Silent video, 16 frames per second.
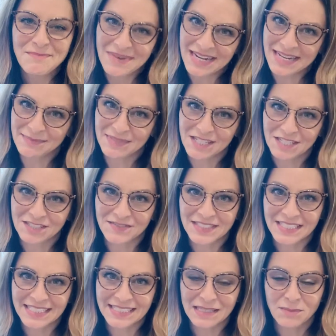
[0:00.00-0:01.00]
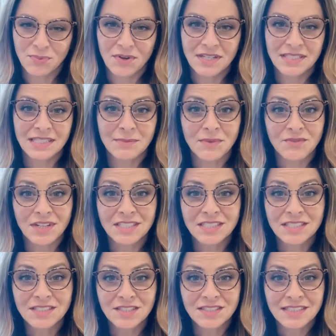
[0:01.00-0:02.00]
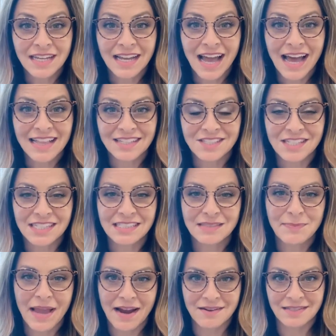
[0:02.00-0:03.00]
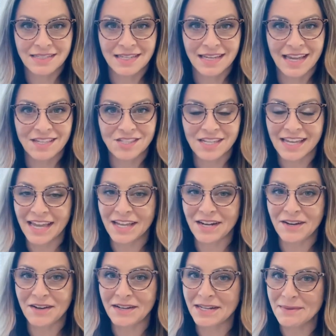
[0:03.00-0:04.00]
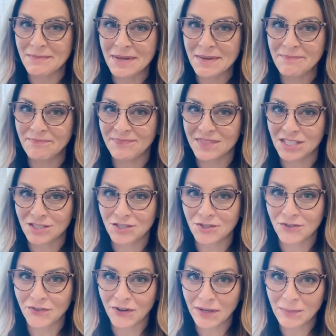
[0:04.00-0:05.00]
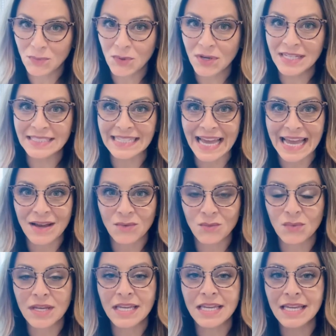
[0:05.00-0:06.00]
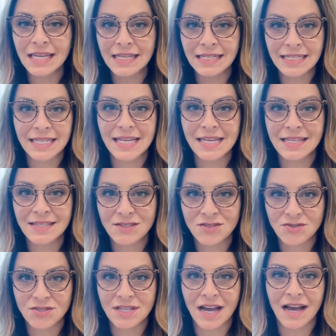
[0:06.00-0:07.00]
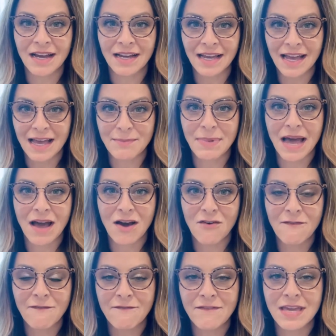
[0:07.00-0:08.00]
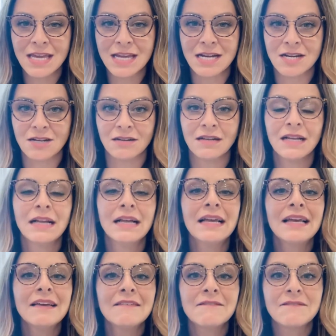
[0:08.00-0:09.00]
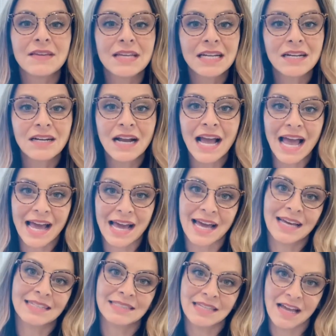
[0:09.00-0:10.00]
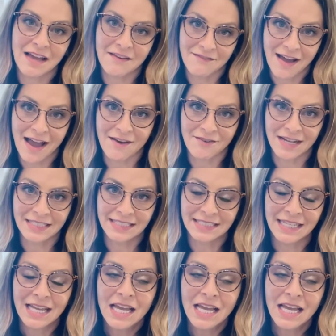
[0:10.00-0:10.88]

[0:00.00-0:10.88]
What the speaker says: My name is Dr. Vanessa LaPointe. I'm a registered psychologist, parenting educator, and a mom to 2 growing boys. And we need to talk about fear. Fear as a virus.